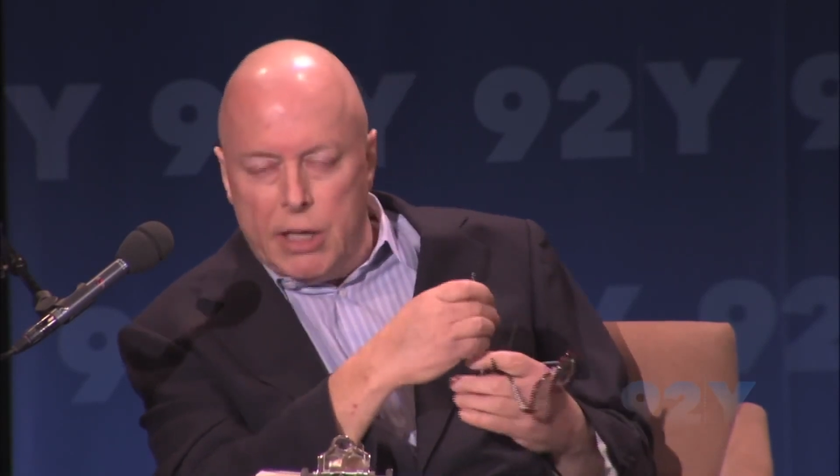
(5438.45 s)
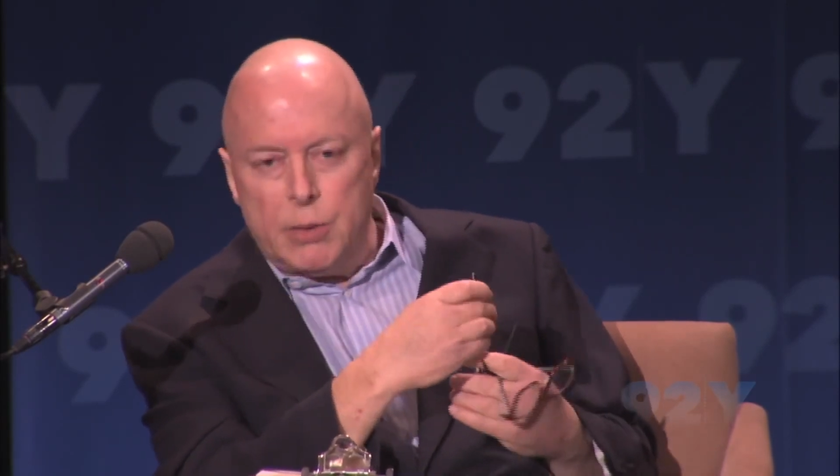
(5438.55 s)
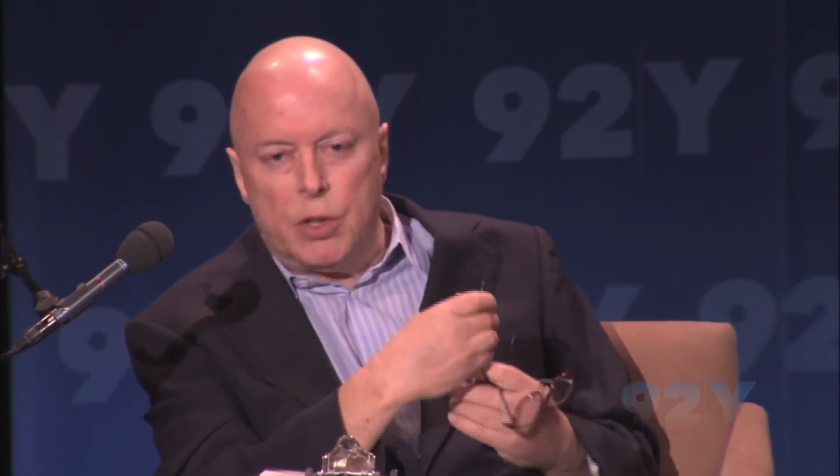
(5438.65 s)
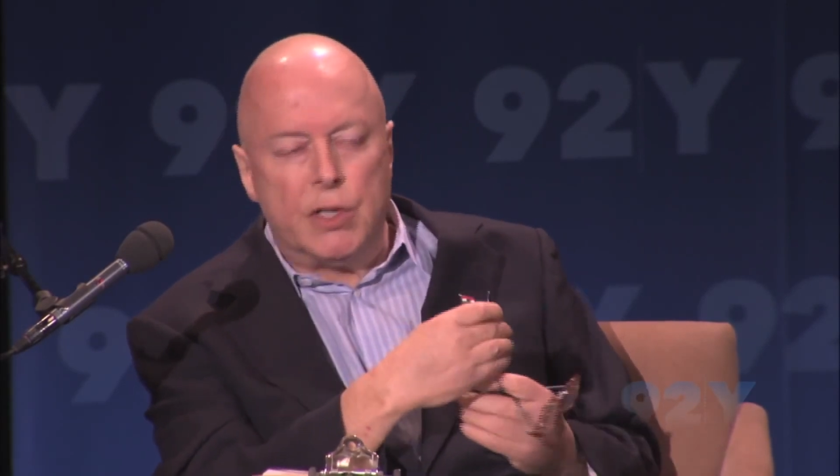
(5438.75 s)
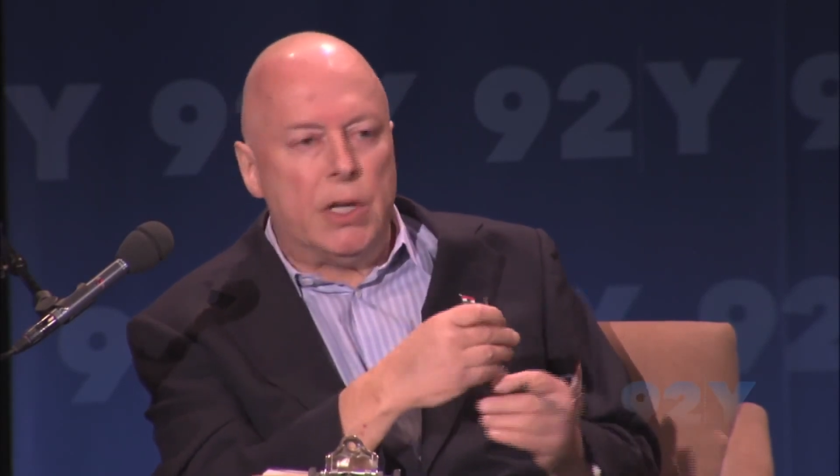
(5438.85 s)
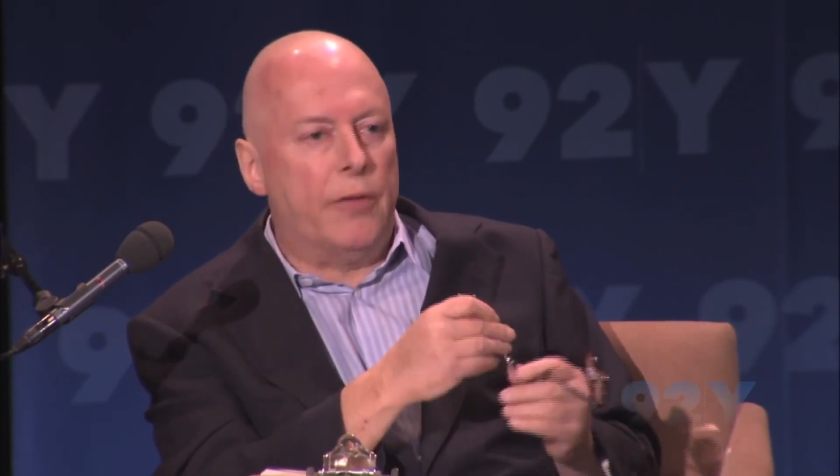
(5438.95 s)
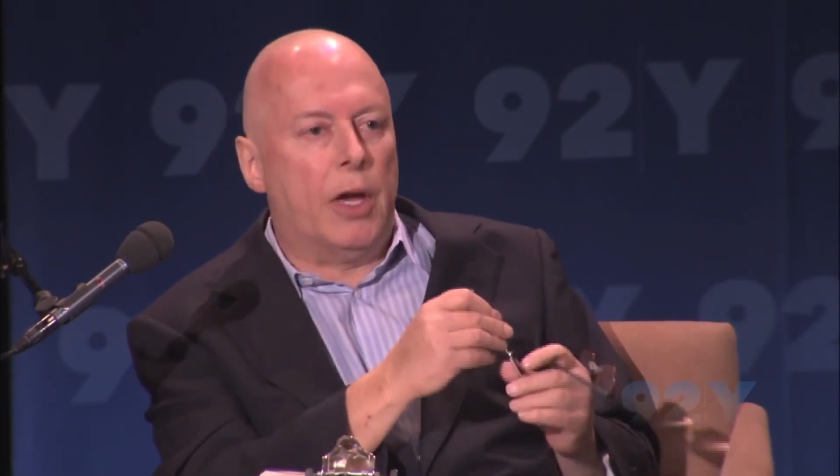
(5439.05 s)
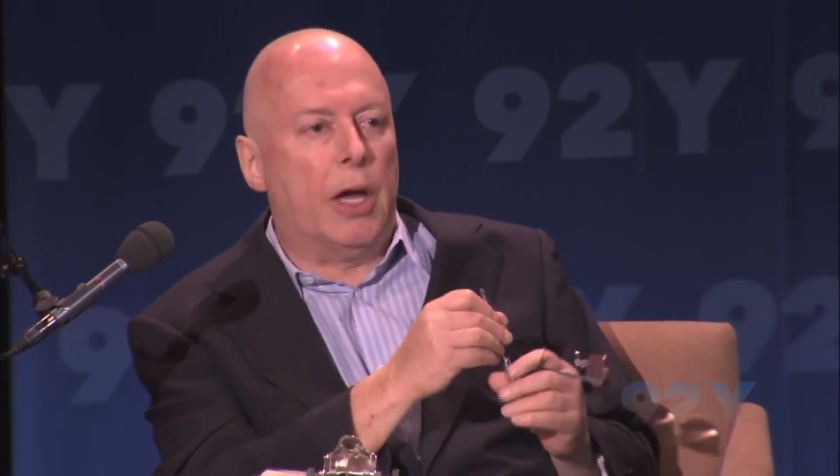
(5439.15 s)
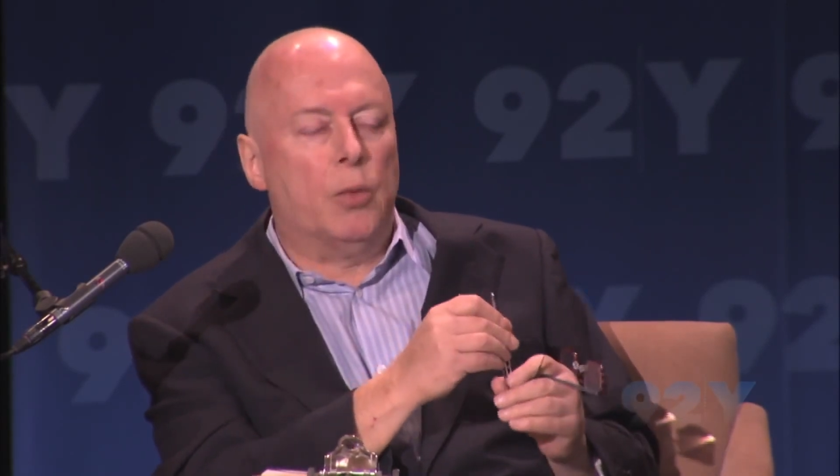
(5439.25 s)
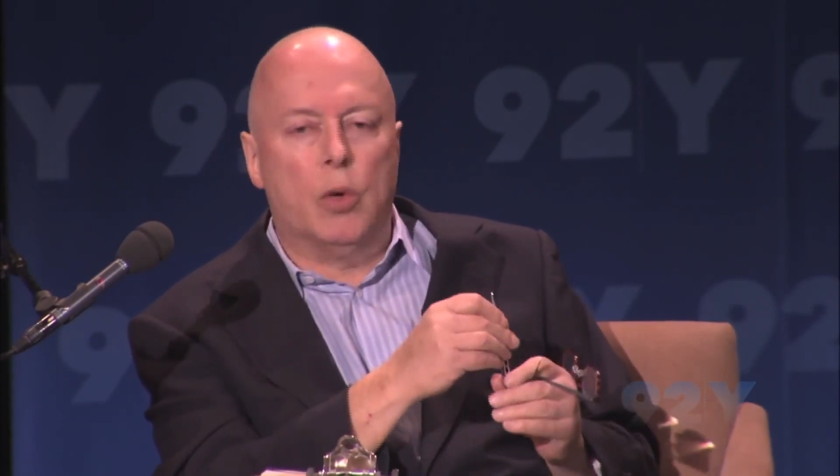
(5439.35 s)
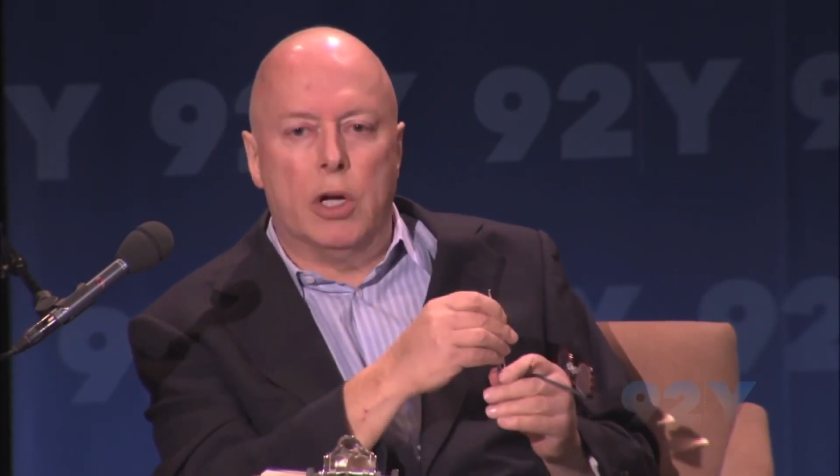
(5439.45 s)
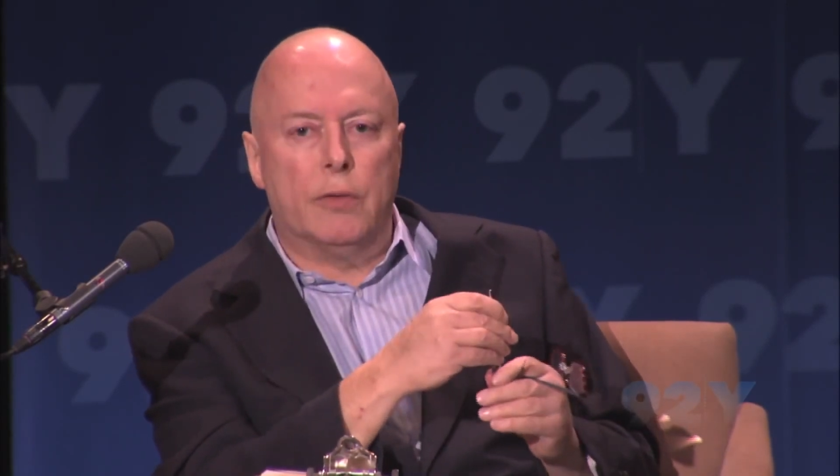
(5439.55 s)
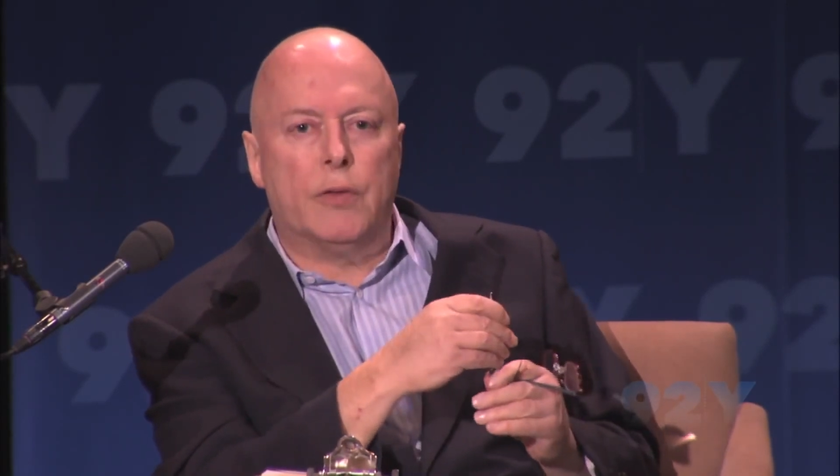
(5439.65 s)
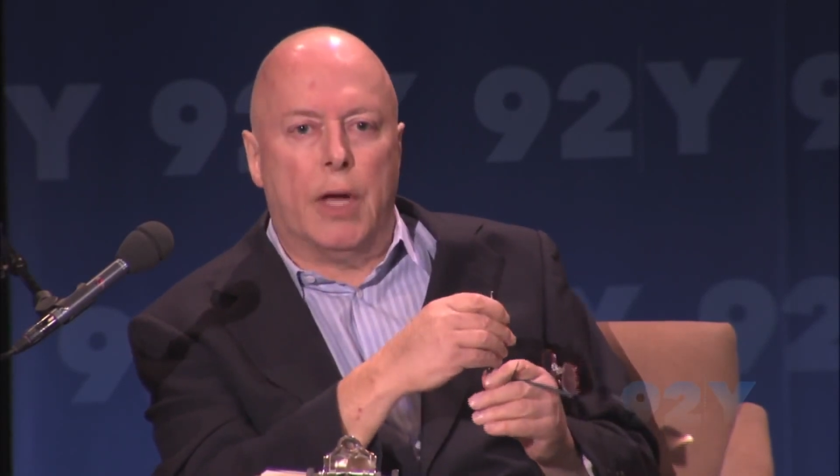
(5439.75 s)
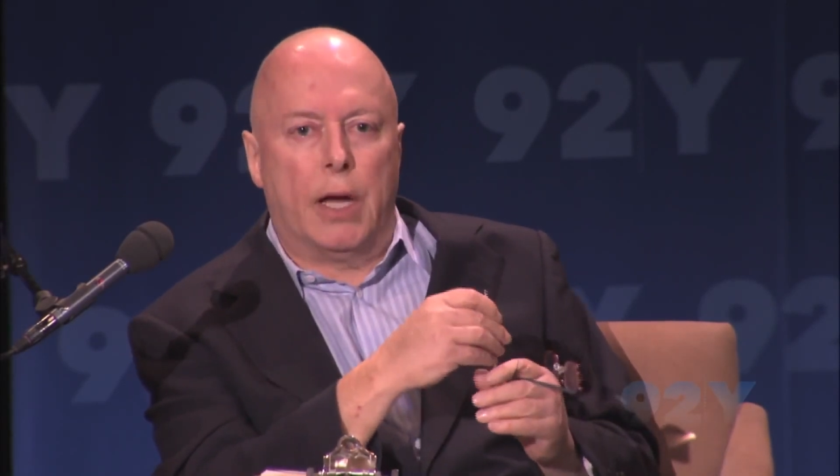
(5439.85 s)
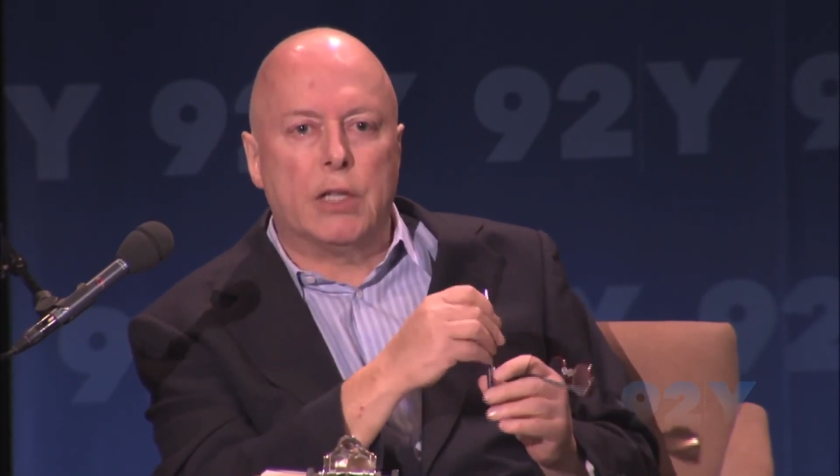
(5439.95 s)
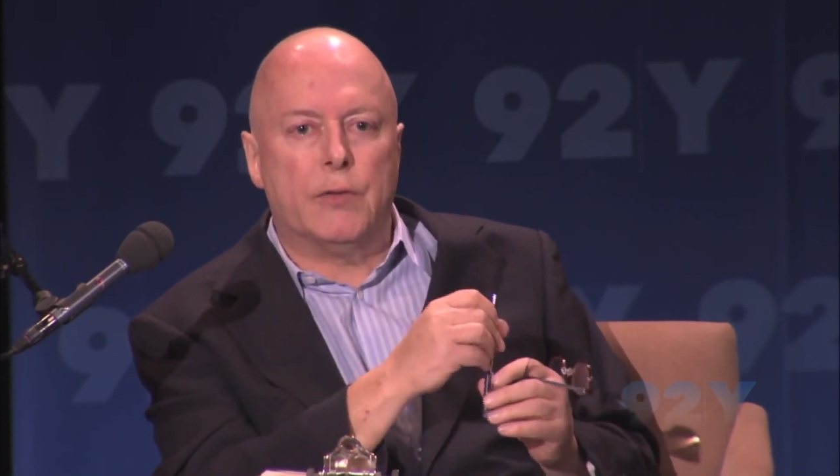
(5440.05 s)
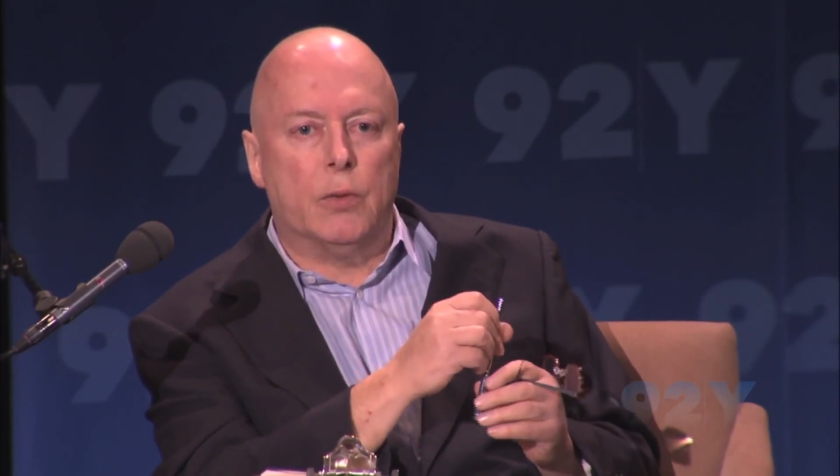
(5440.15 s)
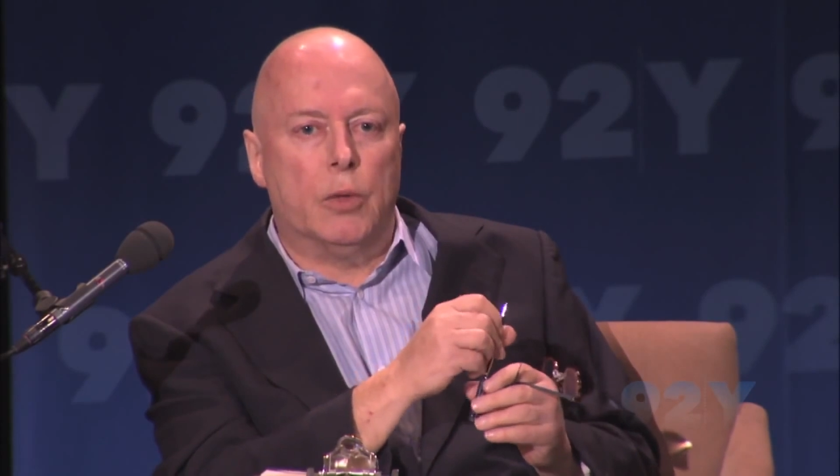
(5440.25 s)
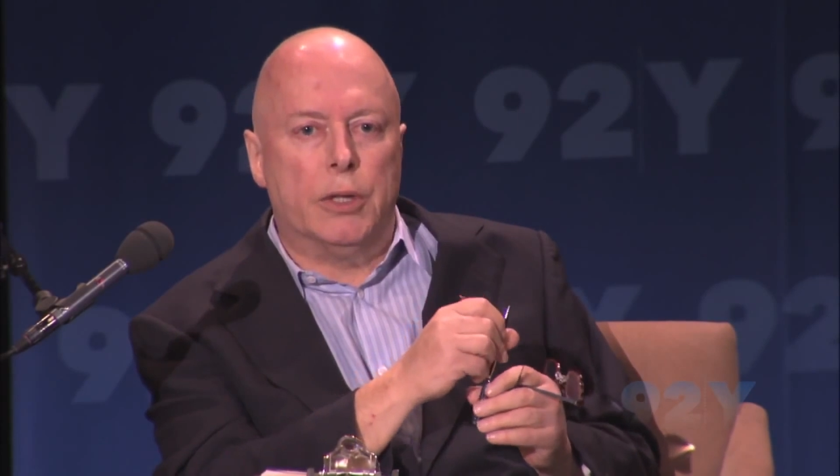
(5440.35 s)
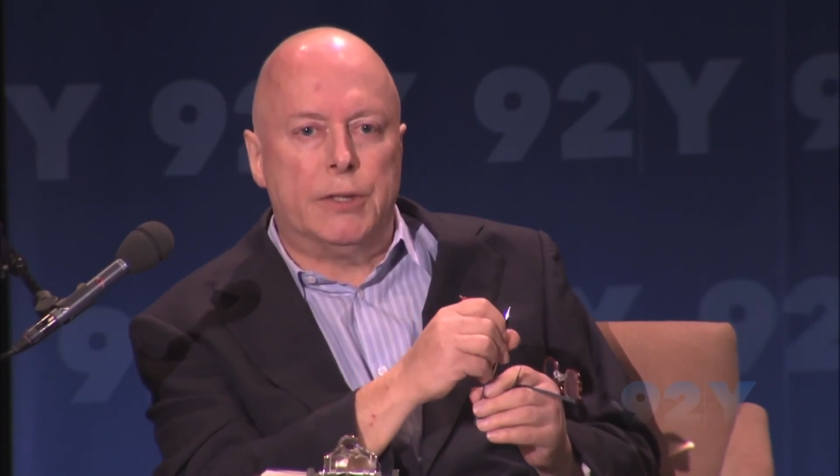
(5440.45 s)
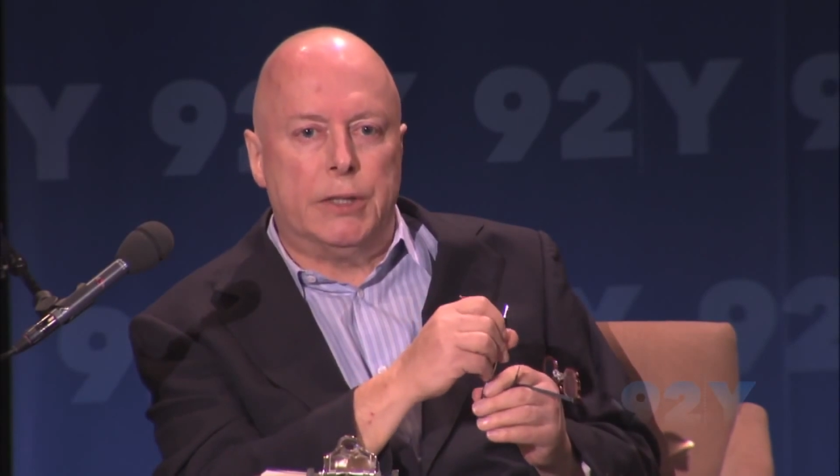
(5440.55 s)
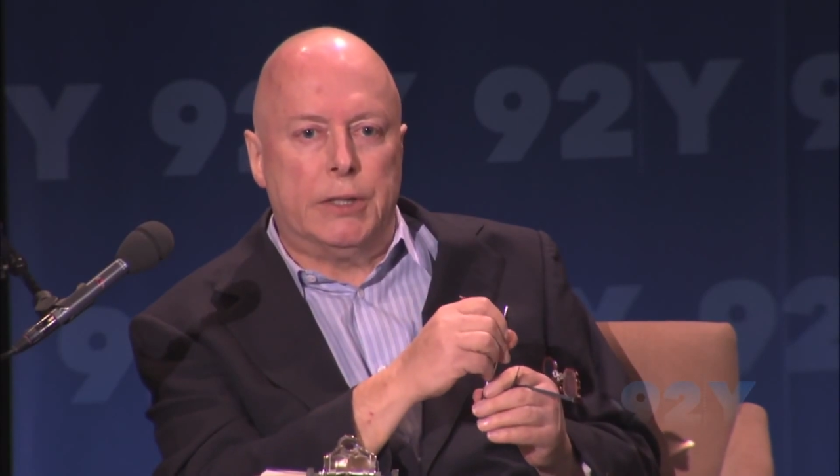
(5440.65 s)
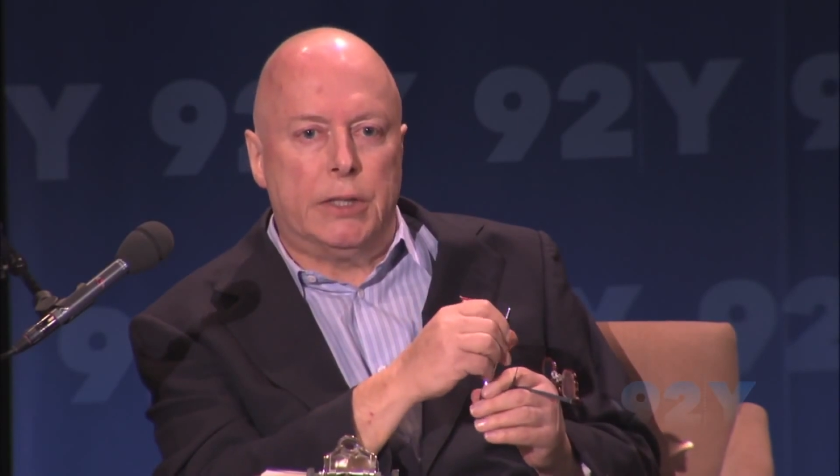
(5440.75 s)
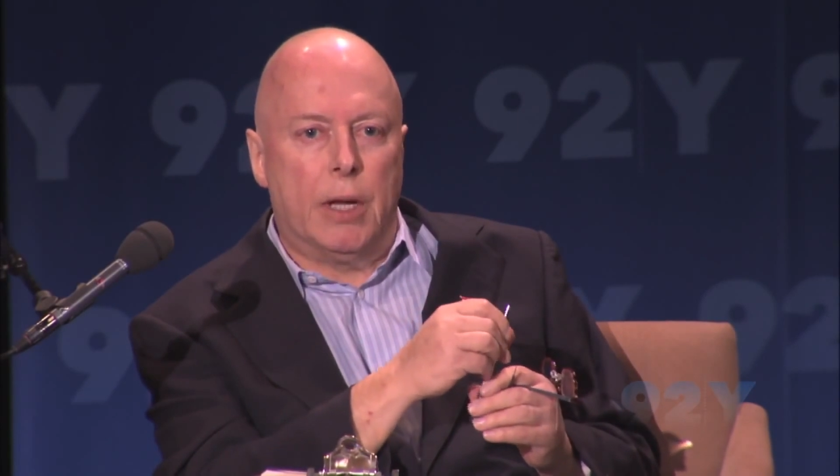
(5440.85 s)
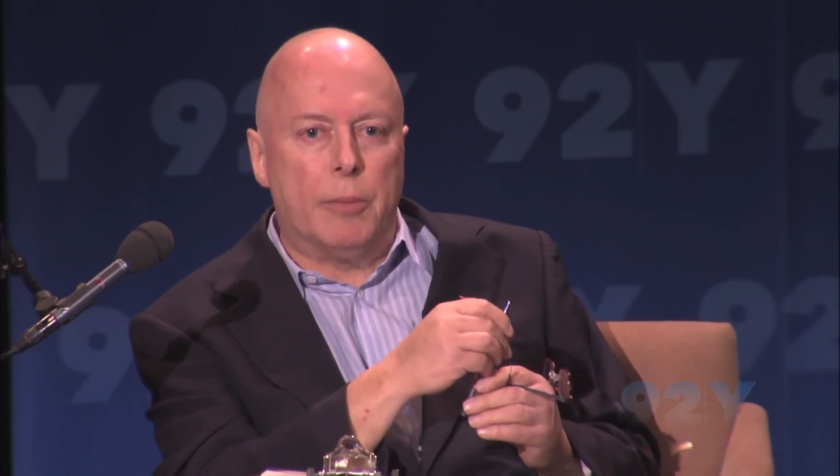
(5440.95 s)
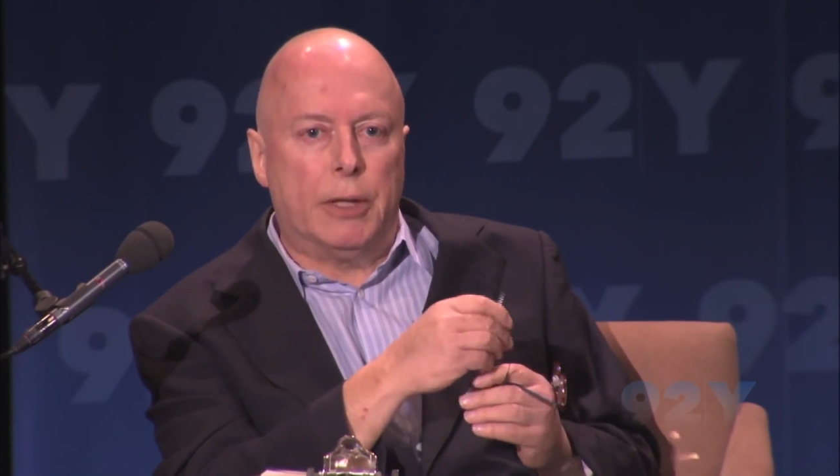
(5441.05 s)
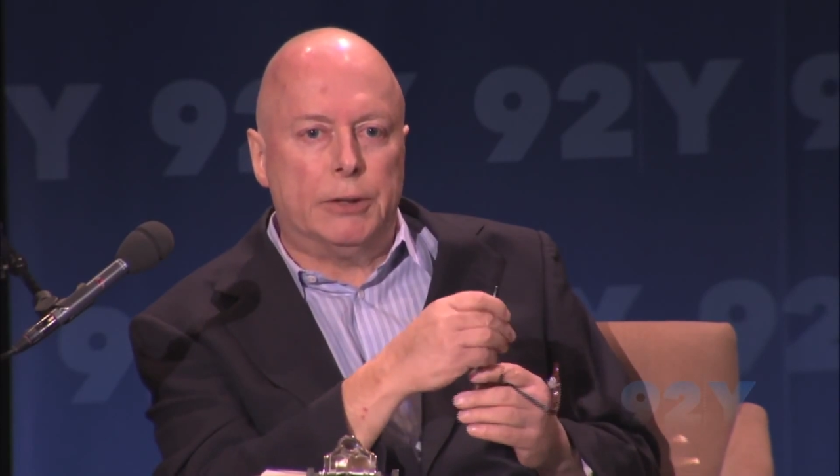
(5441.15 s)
which has never had a word of thanks for what it did in that matter.